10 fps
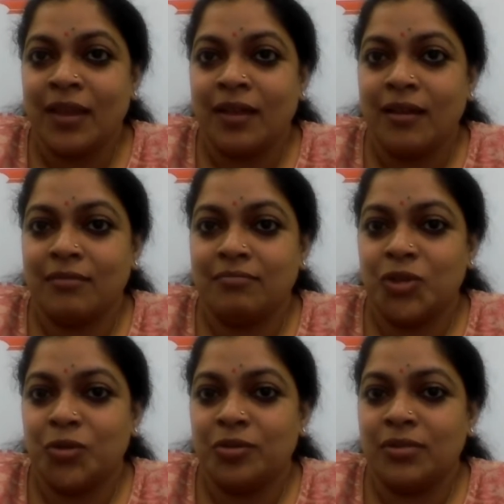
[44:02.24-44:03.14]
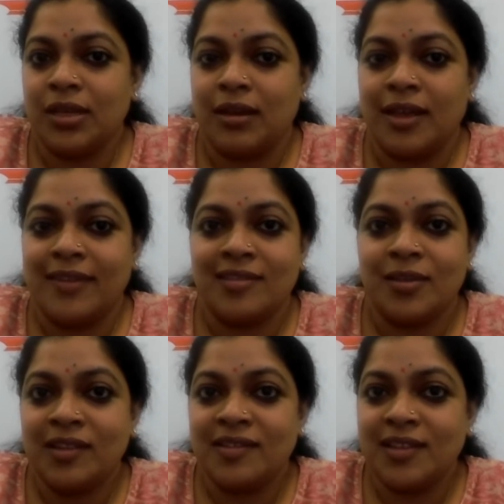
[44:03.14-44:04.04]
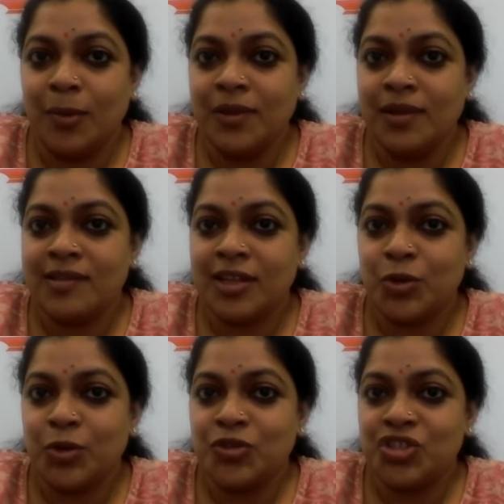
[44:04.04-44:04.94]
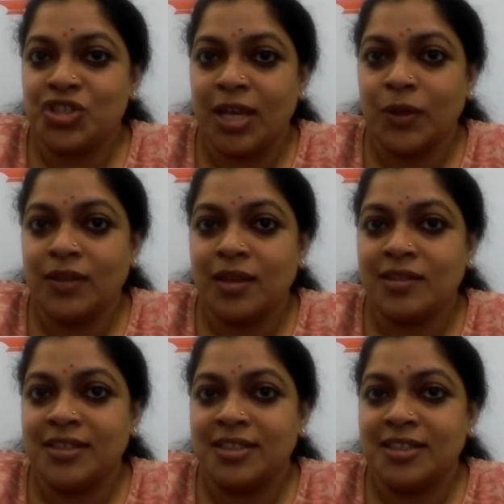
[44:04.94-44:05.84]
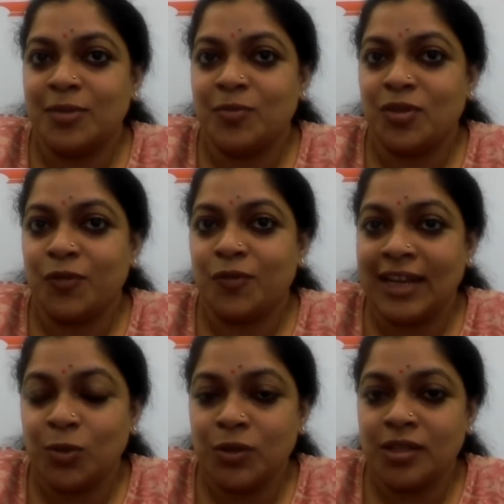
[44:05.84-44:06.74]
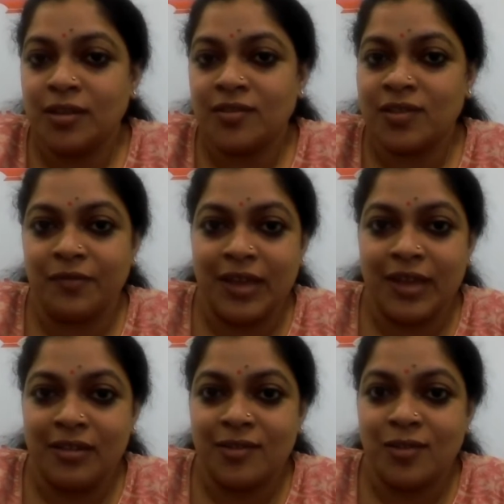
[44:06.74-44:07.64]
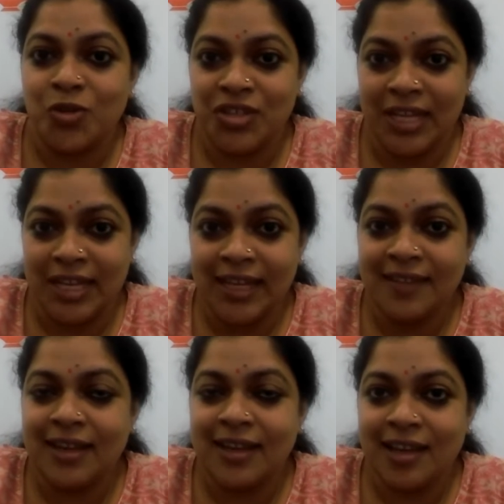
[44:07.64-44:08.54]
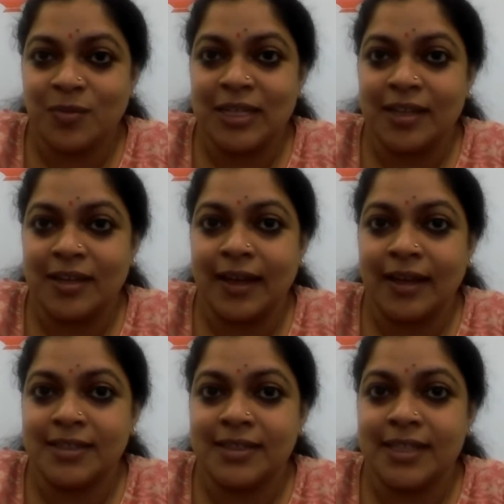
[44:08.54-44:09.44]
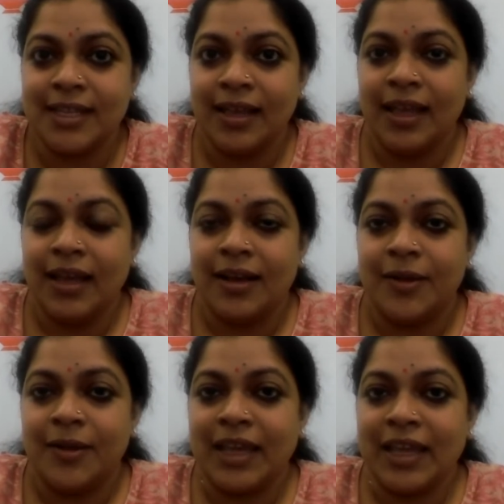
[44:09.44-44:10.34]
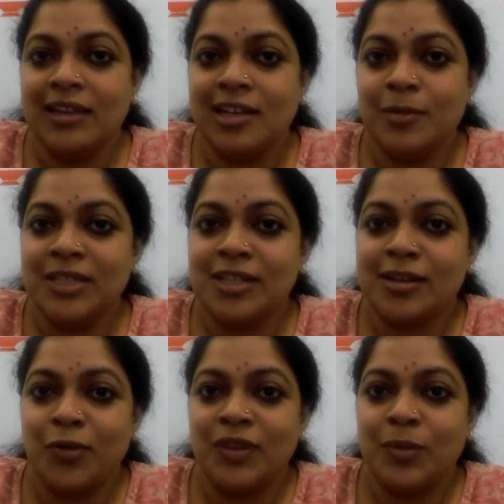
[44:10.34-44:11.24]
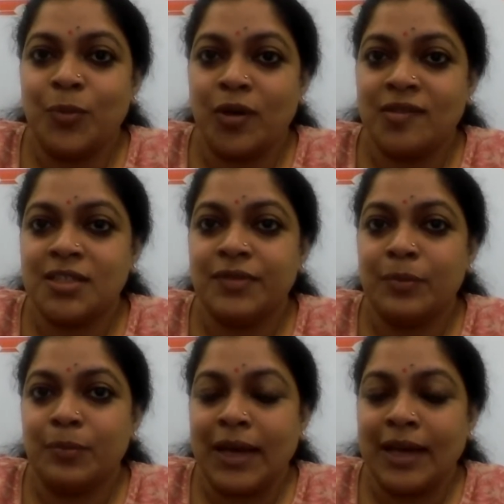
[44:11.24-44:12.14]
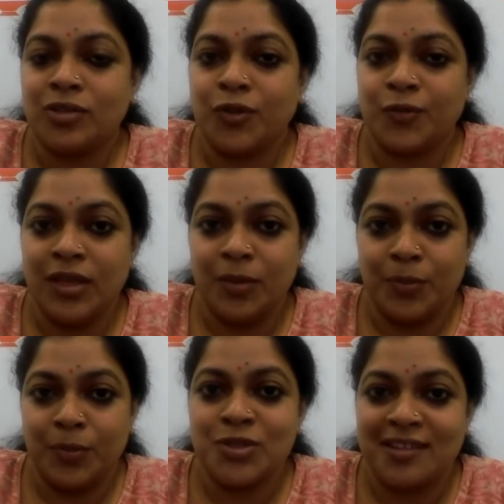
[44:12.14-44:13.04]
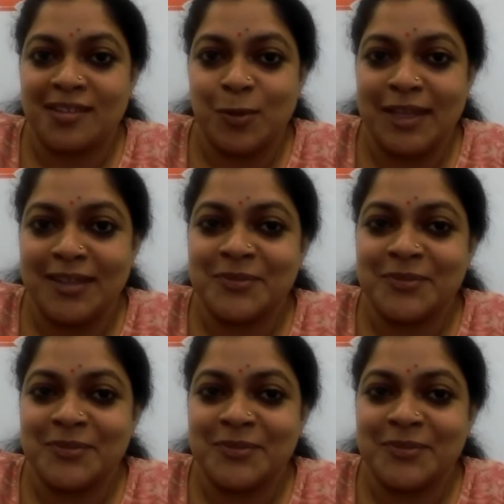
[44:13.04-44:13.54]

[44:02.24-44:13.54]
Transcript: Are there some examples that you could share with us in terms of networks, awareness, or training that has been conducted? And a little bit around the positive impact of the approach as well.